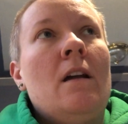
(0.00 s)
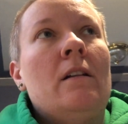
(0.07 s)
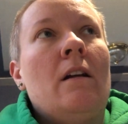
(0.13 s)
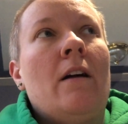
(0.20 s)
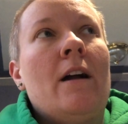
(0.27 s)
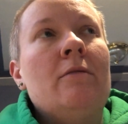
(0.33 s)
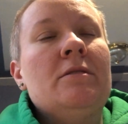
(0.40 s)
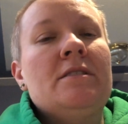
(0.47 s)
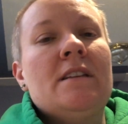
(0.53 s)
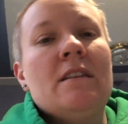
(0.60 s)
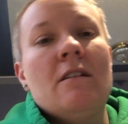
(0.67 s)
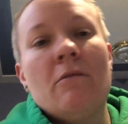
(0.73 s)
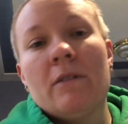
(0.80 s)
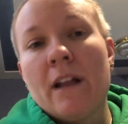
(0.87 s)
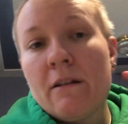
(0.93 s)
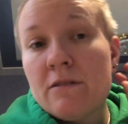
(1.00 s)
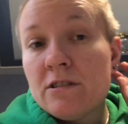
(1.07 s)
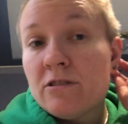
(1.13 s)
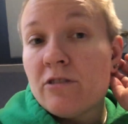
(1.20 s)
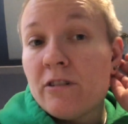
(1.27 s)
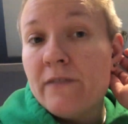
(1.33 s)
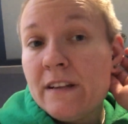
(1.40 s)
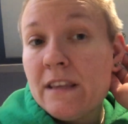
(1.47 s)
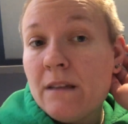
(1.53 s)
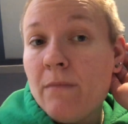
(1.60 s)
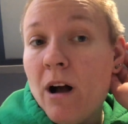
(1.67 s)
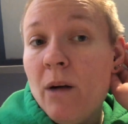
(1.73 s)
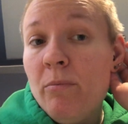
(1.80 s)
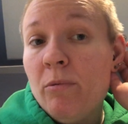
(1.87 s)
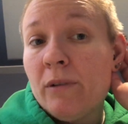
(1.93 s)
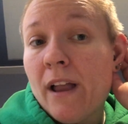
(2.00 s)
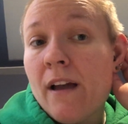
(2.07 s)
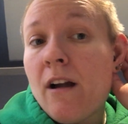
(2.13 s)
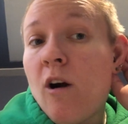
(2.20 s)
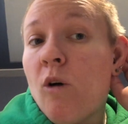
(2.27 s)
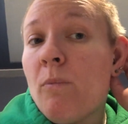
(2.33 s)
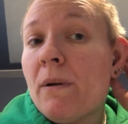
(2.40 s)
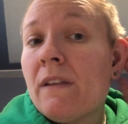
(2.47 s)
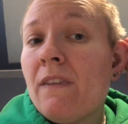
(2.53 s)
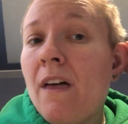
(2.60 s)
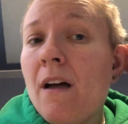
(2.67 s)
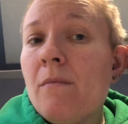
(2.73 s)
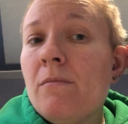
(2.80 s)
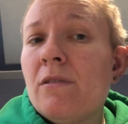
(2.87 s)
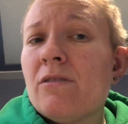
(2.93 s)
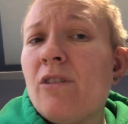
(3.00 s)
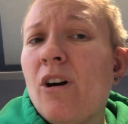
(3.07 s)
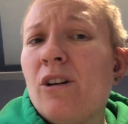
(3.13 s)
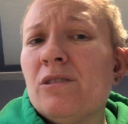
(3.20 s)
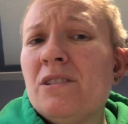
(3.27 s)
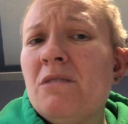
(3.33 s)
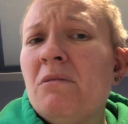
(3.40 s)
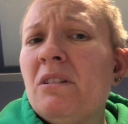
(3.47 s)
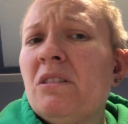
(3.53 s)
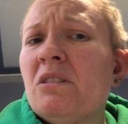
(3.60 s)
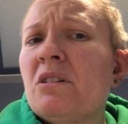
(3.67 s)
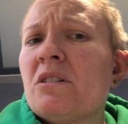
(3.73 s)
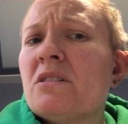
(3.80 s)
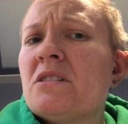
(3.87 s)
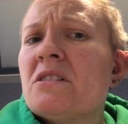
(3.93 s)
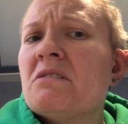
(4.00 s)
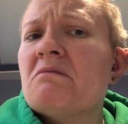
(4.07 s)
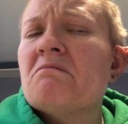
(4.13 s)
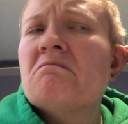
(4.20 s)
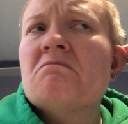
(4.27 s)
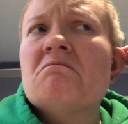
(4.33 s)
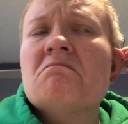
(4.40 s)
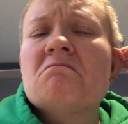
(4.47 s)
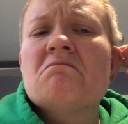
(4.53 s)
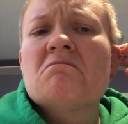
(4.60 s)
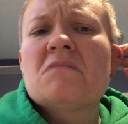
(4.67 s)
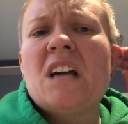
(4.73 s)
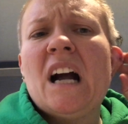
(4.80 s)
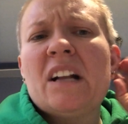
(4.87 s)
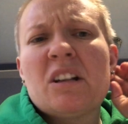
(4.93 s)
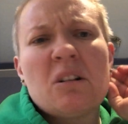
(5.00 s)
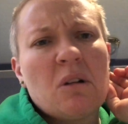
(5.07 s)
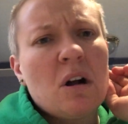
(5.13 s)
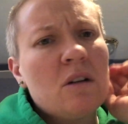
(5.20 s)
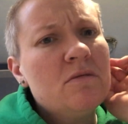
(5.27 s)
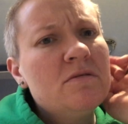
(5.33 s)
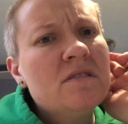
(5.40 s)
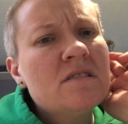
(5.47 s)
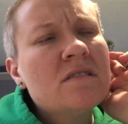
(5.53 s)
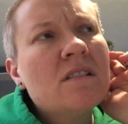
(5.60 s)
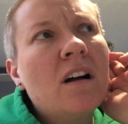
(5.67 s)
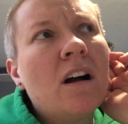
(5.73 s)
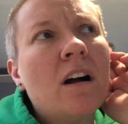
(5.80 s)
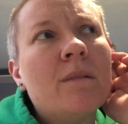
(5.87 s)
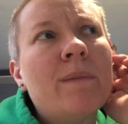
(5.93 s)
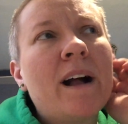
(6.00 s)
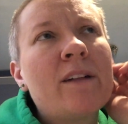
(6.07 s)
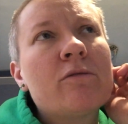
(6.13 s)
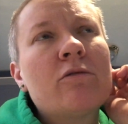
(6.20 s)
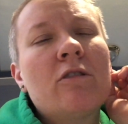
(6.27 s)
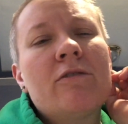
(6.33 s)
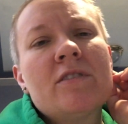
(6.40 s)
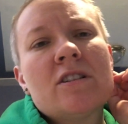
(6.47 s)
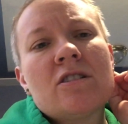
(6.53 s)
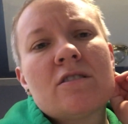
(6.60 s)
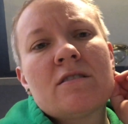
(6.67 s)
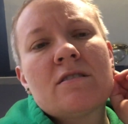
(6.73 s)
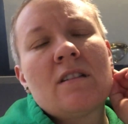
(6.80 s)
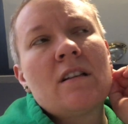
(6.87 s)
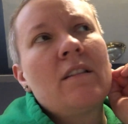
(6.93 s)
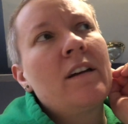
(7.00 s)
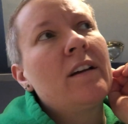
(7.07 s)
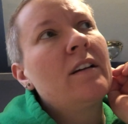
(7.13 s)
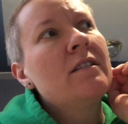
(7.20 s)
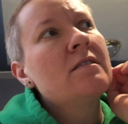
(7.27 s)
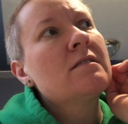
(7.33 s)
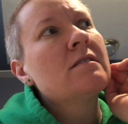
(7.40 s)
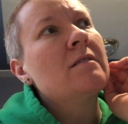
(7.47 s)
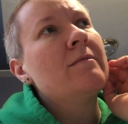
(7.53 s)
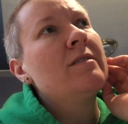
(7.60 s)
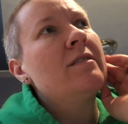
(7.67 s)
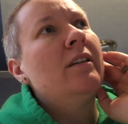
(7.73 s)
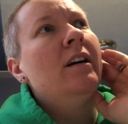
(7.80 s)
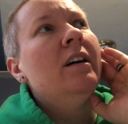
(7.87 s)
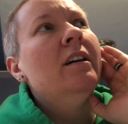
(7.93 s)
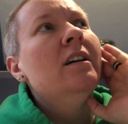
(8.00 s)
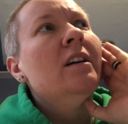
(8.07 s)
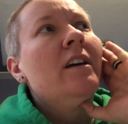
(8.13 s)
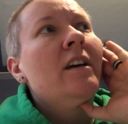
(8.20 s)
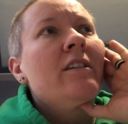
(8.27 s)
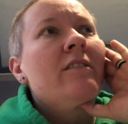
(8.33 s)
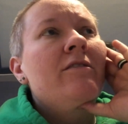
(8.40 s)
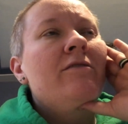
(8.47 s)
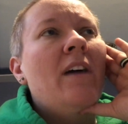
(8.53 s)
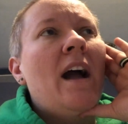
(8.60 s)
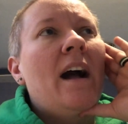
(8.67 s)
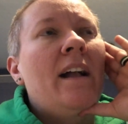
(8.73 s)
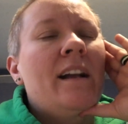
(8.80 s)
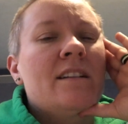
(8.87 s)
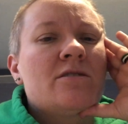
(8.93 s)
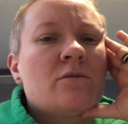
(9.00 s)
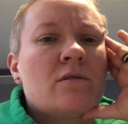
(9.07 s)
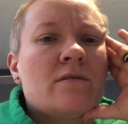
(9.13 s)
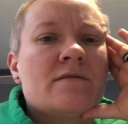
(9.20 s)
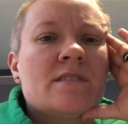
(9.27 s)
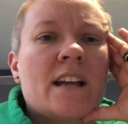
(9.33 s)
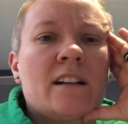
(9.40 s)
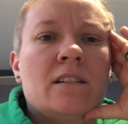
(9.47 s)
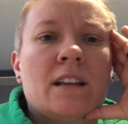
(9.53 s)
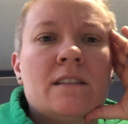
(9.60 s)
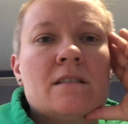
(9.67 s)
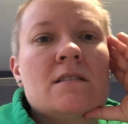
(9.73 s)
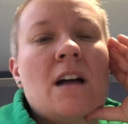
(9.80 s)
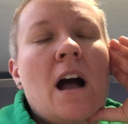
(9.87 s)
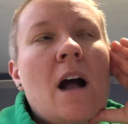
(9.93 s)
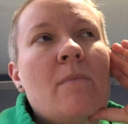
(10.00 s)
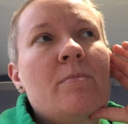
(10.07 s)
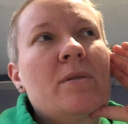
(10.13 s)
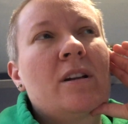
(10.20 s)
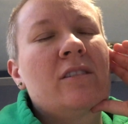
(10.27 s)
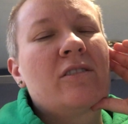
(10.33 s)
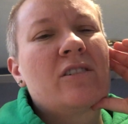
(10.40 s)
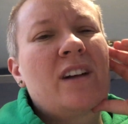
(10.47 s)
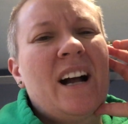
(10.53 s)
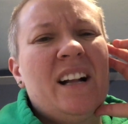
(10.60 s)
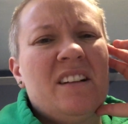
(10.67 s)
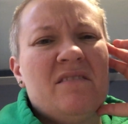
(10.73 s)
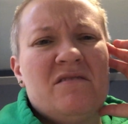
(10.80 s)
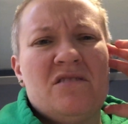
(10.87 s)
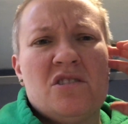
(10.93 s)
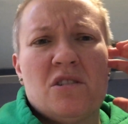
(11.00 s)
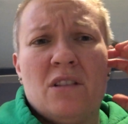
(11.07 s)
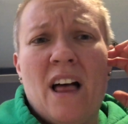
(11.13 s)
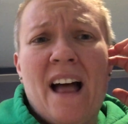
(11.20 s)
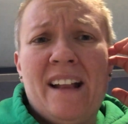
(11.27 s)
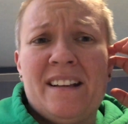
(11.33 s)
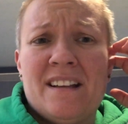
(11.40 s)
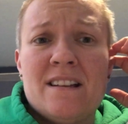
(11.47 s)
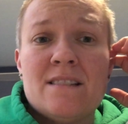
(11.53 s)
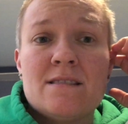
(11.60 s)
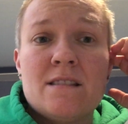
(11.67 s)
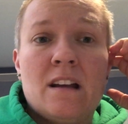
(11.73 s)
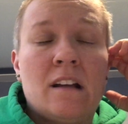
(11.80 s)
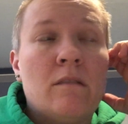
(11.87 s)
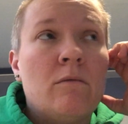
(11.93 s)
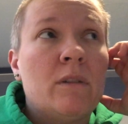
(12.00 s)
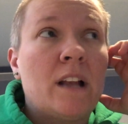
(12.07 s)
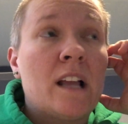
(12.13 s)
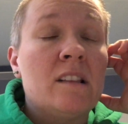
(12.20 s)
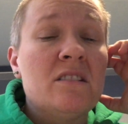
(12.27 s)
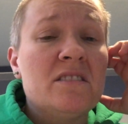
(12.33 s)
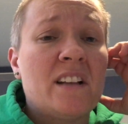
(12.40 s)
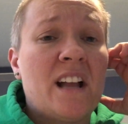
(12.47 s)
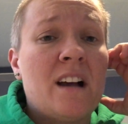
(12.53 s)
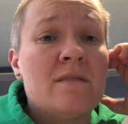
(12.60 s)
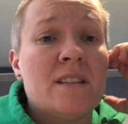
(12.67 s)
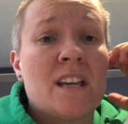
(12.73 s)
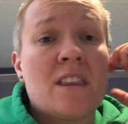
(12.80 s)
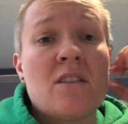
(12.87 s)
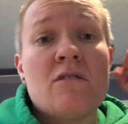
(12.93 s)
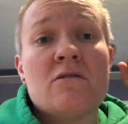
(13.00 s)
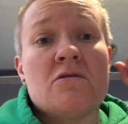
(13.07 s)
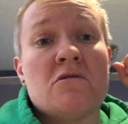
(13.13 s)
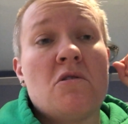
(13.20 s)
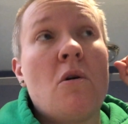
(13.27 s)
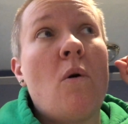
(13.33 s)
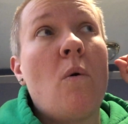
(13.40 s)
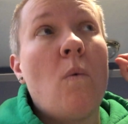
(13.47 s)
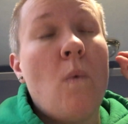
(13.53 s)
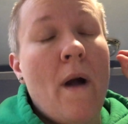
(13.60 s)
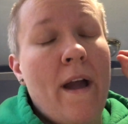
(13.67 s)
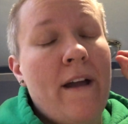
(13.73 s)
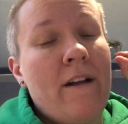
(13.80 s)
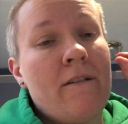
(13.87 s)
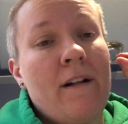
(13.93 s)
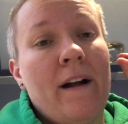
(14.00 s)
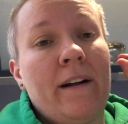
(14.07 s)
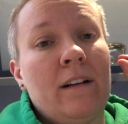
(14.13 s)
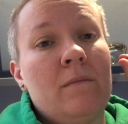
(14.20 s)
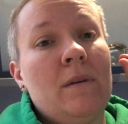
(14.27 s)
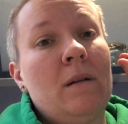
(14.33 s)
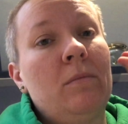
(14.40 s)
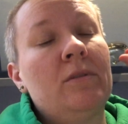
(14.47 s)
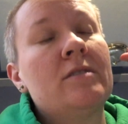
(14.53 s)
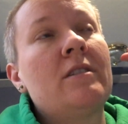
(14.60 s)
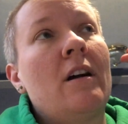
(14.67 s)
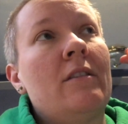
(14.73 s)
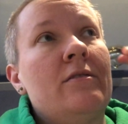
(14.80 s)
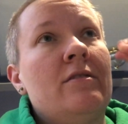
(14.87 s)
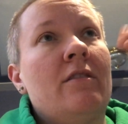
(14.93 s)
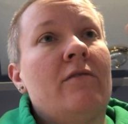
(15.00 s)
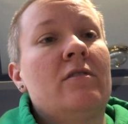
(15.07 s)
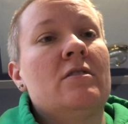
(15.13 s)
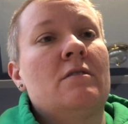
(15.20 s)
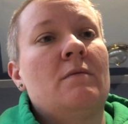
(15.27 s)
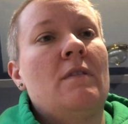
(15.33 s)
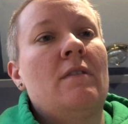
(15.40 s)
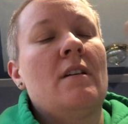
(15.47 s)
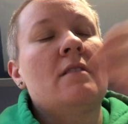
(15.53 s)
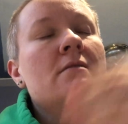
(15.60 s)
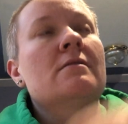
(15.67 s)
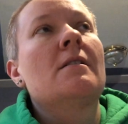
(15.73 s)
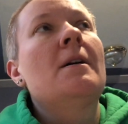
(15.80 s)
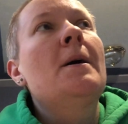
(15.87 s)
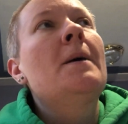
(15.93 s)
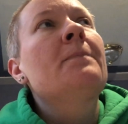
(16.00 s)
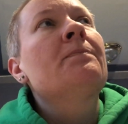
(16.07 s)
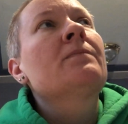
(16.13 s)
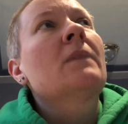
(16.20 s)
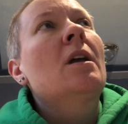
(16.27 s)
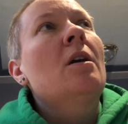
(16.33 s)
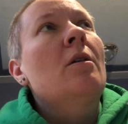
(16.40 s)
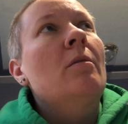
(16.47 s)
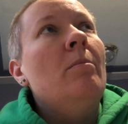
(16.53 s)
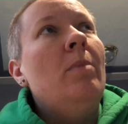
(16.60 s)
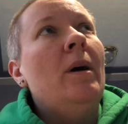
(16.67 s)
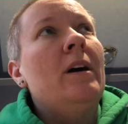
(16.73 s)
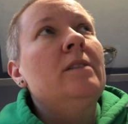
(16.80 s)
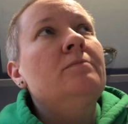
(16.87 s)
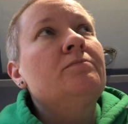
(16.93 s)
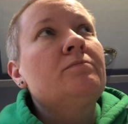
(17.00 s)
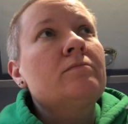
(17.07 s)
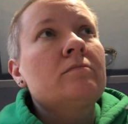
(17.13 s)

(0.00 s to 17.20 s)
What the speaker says: Now I will say that when I was serving them up, when I opened them, the Aldi one looked kind of gross. I don't know if it's just that like some of the fat had sort of settled at the top. It looked kind of gelatinous. And when I looked at it, I was like, there's no way you're not going to be able to tell the difference with this. But